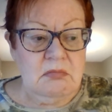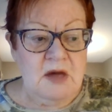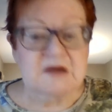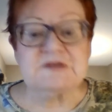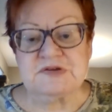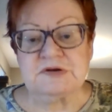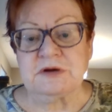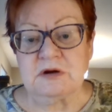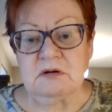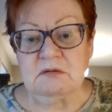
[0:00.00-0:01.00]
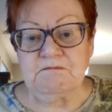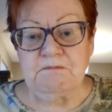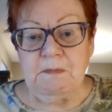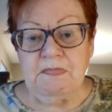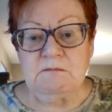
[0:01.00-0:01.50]
a concern,
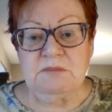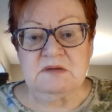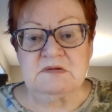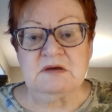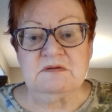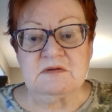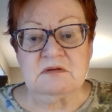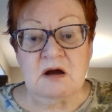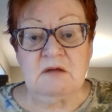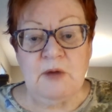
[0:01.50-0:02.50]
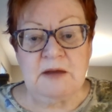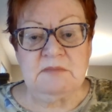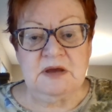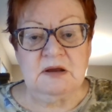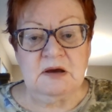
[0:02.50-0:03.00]
because I use a lot of wet
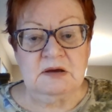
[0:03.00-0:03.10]
media.